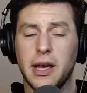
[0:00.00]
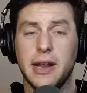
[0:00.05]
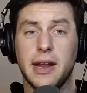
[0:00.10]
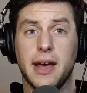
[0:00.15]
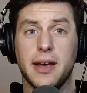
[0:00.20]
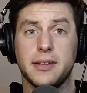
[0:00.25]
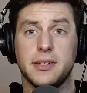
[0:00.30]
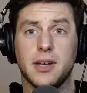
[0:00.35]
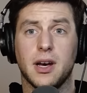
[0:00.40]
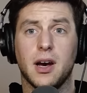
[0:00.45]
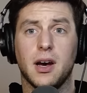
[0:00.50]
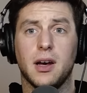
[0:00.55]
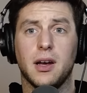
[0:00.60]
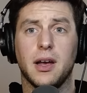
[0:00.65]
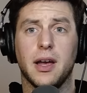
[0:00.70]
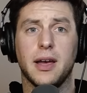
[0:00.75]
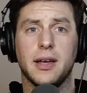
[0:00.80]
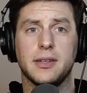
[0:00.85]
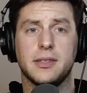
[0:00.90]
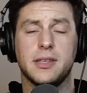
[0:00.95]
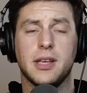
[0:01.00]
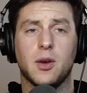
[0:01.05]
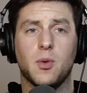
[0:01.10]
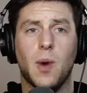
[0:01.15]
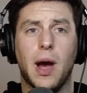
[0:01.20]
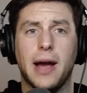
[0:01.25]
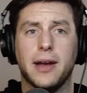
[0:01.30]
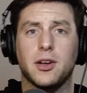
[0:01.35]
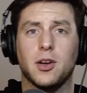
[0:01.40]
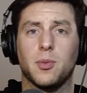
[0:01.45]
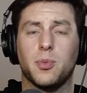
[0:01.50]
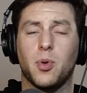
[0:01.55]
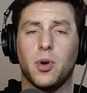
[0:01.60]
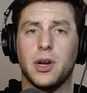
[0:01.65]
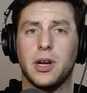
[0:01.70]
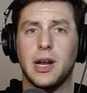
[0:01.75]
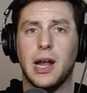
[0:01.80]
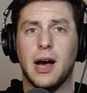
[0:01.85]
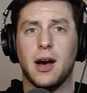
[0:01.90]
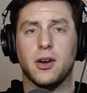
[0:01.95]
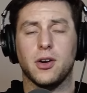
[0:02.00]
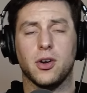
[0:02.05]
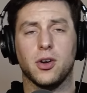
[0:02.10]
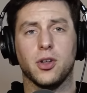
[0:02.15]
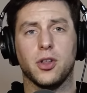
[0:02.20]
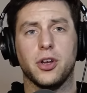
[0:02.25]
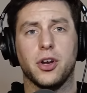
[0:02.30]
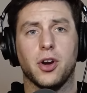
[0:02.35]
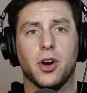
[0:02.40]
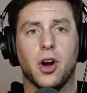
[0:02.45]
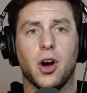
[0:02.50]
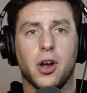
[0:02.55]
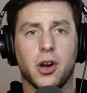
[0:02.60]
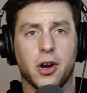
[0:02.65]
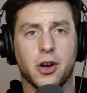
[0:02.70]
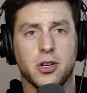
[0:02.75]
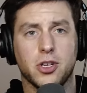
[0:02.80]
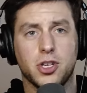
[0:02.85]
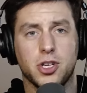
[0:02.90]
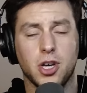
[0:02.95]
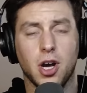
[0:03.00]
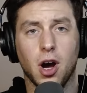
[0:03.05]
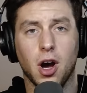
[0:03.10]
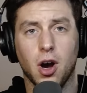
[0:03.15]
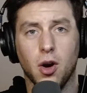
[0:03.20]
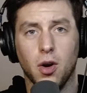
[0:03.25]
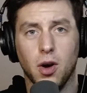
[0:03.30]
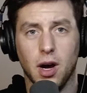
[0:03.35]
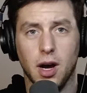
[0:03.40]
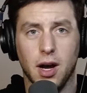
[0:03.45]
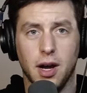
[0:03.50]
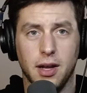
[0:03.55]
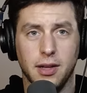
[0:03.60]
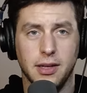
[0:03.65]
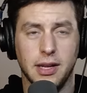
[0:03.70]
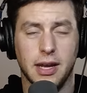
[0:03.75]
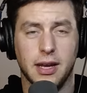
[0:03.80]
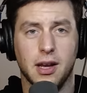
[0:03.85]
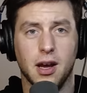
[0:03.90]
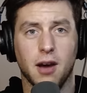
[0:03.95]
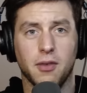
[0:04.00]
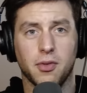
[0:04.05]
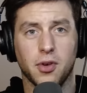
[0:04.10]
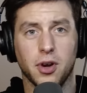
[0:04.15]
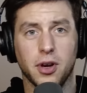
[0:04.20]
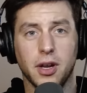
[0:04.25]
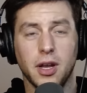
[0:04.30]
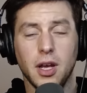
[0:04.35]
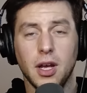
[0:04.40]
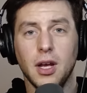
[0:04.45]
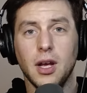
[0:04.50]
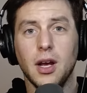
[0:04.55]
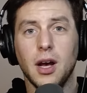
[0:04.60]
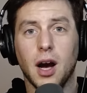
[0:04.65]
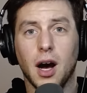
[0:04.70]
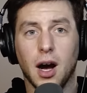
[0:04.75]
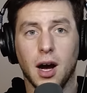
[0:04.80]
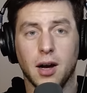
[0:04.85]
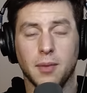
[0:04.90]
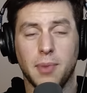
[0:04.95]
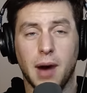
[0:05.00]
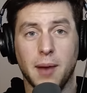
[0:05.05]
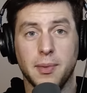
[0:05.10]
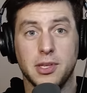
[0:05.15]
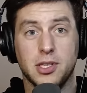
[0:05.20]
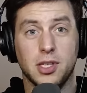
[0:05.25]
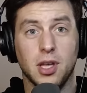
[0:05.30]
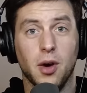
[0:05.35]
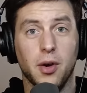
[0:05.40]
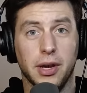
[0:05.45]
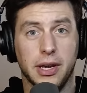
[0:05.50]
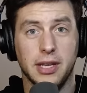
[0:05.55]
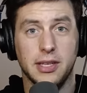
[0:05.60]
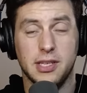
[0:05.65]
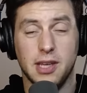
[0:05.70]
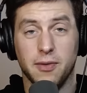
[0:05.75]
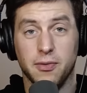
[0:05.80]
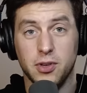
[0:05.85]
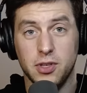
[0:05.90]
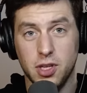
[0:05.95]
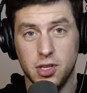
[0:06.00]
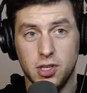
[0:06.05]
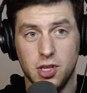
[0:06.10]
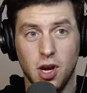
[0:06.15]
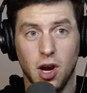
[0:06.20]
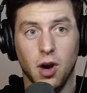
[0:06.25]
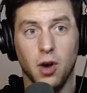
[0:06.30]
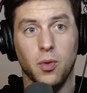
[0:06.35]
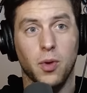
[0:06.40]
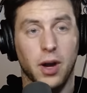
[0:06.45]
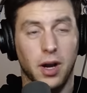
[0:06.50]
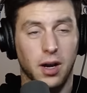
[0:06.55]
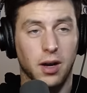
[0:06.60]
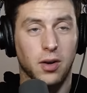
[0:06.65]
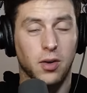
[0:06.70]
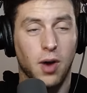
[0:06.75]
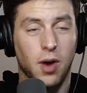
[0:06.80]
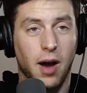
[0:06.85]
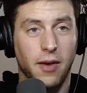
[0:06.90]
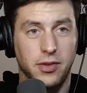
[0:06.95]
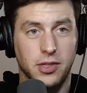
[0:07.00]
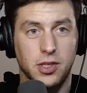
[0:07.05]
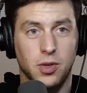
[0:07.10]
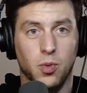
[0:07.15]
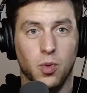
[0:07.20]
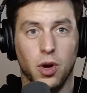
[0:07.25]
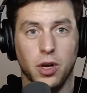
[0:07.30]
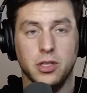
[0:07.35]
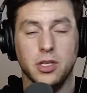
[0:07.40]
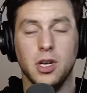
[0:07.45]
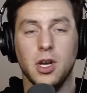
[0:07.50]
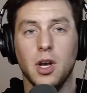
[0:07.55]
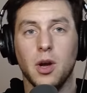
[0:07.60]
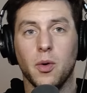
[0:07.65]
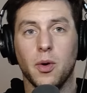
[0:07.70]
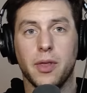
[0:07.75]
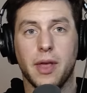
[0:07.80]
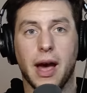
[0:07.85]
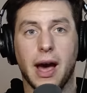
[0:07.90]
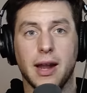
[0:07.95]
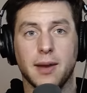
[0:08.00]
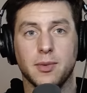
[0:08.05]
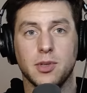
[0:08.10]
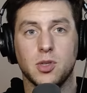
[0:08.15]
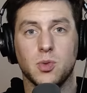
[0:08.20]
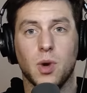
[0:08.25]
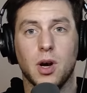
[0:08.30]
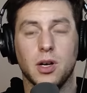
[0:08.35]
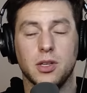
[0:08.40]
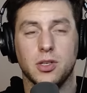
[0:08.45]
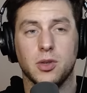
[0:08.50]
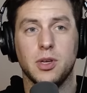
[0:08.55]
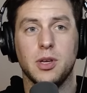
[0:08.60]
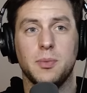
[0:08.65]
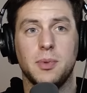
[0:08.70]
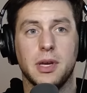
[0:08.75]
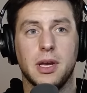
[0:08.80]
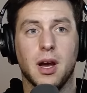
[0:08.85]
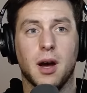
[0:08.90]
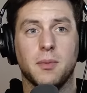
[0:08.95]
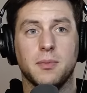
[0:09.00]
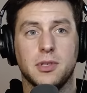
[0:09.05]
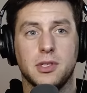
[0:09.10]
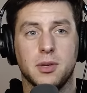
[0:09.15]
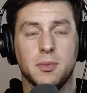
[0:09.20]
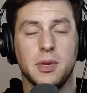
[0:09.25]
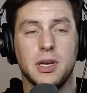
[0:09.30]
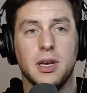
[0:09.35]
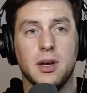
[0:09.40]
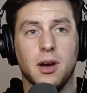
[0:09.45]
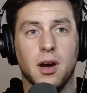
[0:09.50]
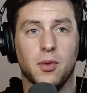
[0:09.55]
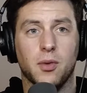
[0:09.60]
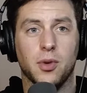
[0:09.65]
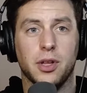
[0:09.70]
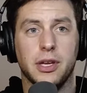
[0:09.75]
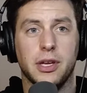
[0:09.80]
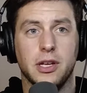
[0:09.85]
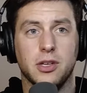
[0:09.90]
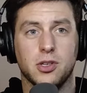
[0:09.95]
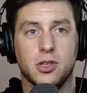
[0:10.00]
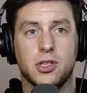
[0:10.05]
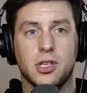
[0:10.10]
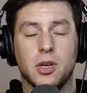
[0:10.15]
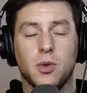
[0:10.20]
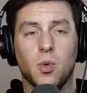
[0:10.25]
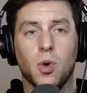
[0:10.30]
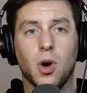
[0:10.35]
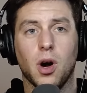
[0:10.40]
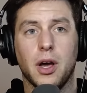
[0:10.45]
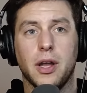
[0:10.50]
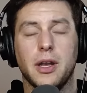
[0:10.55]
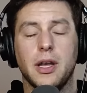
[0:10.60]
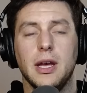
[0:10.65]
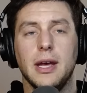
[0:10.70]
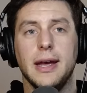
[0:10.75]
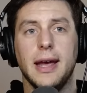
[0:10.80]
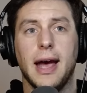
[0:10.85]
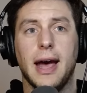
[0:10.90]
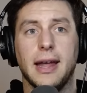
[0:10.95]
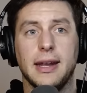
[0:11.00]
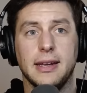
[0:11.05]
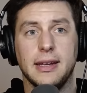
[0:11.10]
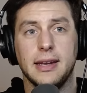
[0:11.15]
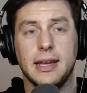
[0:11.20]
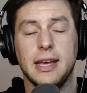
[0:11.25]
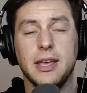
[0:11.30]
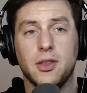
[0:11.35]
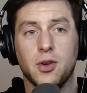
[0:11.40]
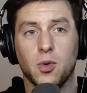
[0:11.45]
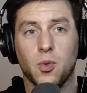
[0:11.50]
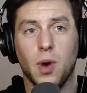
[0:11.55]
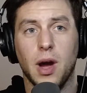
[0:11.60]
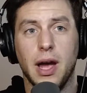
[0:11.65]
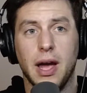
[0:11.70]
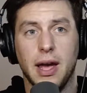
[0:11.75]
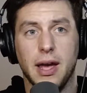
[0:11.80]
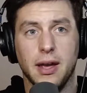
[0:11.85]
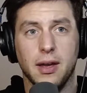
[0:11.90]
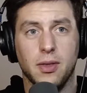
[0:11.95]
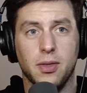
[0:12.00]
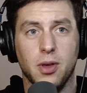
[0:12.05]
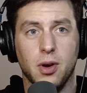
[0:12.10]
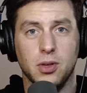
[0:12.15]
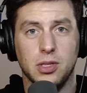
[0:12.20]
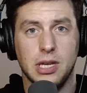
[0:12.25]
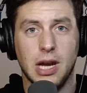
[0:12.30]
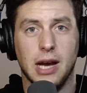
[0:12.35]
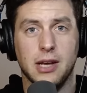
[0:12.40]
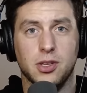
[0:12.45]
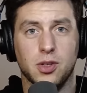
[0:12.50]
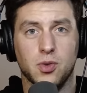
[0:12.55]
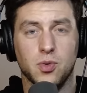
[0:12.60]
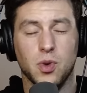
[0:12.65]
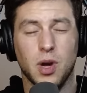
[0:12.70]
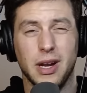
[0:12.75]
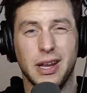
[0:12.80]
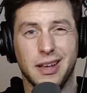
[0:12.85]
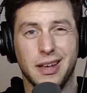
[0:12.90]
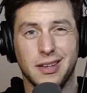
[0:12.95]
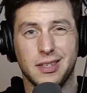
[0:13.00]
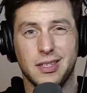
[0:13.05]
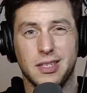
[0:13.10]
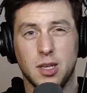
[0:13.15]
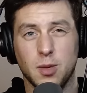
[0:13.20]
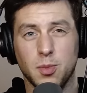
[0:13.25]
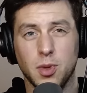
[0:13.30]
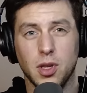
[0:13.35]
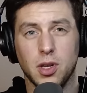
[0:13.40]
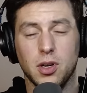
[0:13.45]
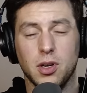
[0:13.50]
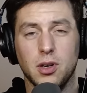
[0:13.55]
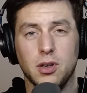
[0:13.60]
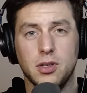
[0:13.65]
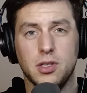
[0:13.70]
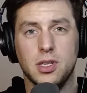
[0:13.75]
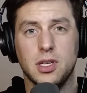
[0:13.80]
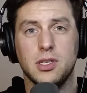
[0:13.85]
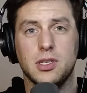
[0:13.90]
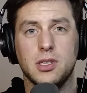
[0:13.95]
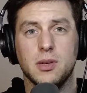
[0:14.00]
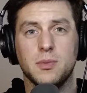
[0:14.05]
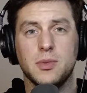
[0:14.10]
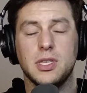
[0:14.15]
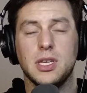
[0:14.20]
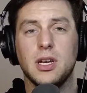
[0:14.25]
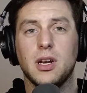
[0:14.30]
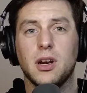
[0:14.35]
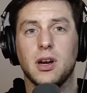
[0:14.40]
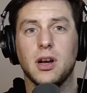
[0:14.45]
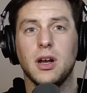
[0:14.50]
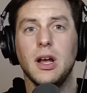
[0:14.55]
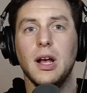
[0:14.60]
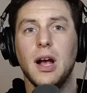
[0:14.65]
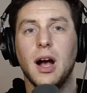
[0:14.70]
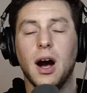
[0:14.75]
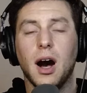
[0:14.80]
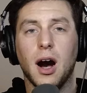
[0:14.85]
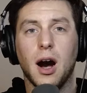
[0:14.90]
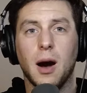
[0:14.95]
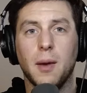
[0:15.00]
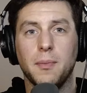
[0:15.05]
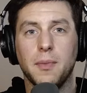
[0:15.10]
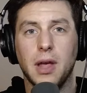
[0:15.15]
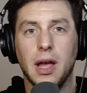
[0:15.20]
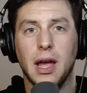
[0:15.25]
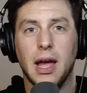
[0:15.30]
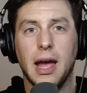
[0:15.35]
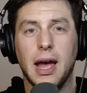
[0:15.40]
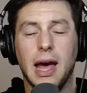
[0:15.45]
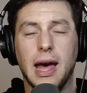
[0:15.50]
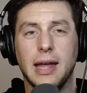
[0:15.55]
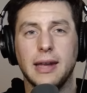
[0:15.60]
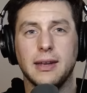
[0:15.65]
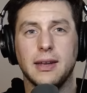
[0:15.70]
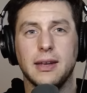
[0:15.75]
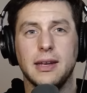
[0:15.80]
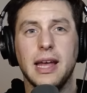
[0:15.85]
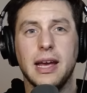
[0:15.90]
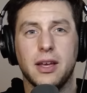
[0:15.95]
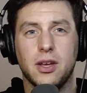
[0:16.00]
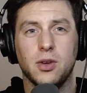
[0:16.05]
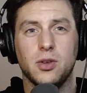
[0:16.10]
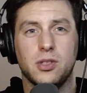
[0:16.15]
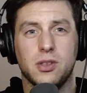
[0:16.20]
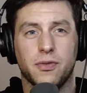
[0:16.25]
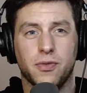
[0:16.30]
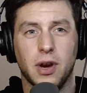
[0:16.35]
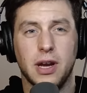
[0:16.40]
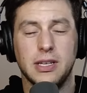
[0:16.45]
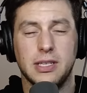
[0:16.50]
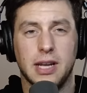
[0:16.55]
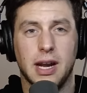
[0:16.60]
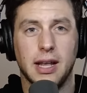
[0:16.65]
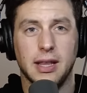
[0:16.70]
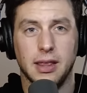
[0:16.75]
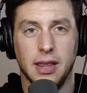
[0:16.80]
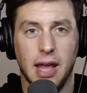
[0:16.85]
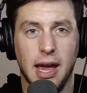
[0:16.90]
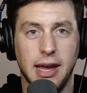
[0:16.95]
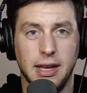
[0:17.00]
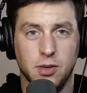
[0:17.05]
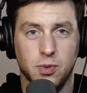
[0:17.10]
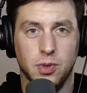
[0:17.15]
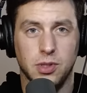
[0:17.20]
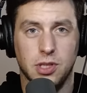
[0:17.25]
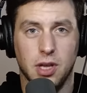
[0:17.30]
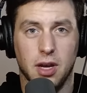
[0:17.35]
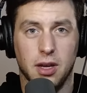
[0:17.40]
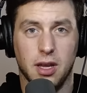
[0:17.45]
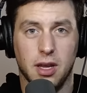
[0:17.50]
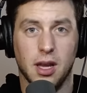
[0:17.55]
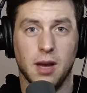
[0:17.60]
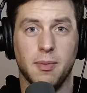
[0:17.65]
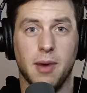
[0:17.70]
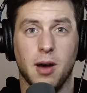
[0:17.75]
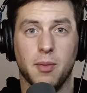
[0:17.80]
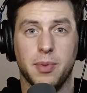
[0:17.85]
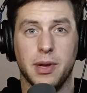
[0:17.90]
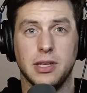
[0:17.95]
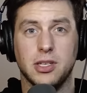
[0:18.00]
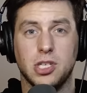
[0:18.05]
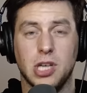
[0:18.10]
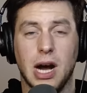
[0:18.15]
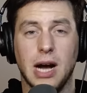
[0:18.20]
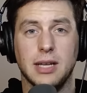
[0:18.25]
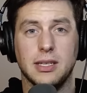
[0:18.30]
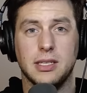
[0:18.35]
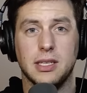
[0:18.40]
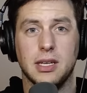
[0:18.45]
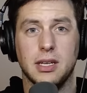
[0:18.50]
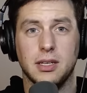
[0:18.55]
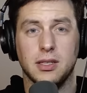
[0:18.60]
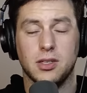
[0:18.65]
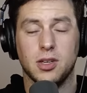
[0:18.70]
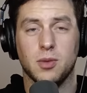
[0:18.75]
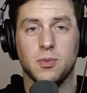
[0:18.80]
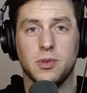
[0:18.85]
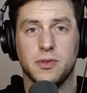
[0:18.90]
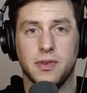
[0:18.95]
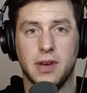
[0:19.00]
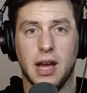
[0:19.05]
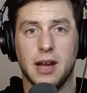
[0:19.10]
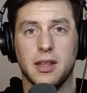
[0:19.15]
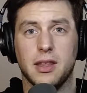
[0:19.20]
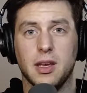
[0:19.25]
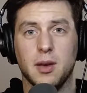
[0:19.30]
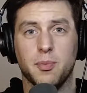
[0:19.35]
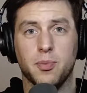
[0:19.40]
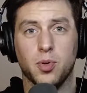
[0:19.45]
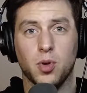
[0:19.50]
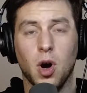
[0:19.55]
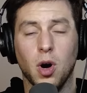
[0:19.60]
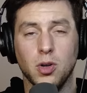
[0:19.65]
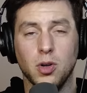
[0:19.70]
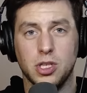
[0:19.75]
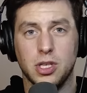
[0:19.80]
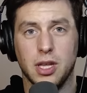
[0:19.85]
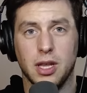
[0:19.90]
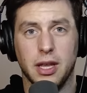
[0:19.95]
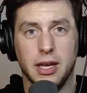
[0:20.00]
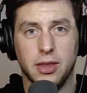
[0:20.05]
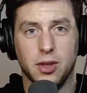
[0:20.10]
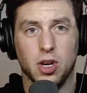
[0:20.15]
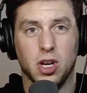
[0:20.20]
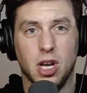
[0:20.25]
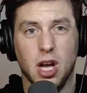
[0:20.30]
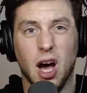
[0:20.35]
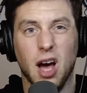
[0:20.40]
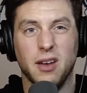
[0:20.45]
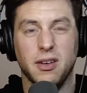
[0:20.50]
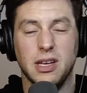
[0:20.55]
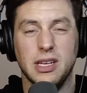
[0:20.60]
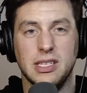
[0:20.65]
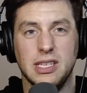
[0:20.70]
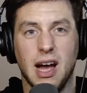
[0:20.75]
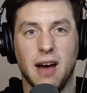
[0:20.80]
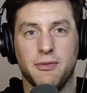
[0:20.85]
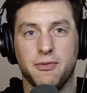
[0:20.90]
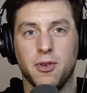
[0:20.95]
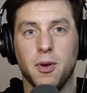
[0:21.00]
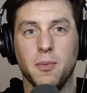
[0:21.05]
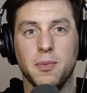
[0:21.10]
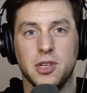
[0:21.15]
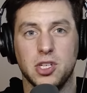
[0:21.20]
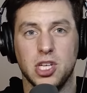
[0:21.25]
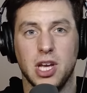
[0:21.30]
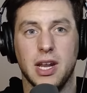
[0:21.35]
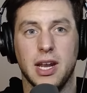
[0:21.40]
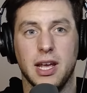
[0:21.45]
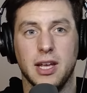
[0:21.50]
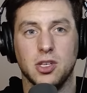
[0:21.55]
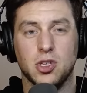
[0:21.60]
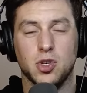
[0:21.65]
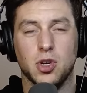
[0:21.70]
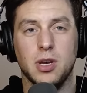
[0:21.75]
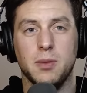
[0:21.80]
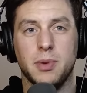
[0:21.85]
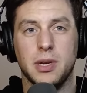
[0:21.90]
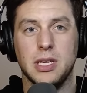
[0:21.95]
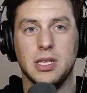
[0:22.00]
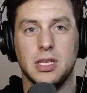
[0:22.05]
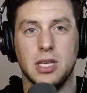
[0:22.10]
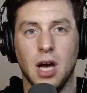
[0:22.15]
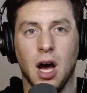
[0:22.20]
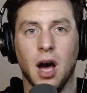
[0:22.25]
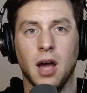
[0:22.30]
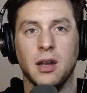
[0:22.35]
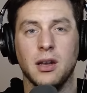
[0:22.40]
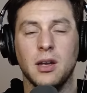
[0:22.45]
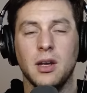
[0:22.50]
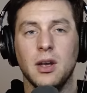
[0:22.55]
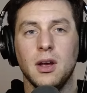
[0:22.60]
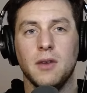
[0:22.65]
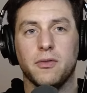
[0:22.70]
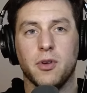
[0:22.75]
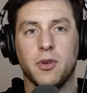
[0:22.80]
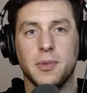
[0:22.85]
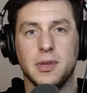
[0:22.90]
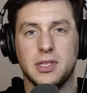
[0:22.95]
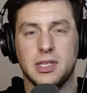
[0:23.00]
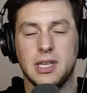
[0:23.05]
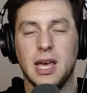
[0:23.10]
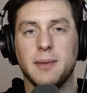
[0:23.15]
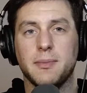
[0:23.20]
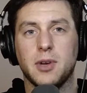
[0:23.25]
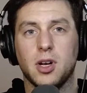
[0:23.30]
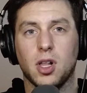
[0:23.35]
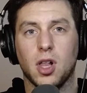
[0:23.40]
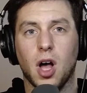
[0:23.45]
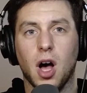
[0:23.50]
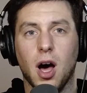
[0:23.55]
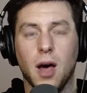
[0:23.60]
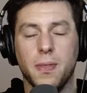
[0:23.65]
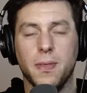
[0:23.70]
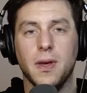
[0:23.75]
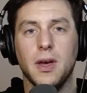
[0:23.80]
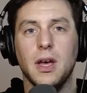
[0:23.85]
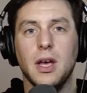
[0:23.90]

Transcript: And as uh, as Nick Wagner pointed out earlier on our show, uh, Nick covered uh, Bobby Slowik in San Francisco, where who obviously worked with Adam as well. So he becomes to me a, a really interesting one. And either way, those guys are running similar systems here. Um, and Nick used a phrase that I liked when talking about Ben Johnson in terms of kind of the approach that like they're cut. He's not from the Shanahan tree, but he's cut from the same cloth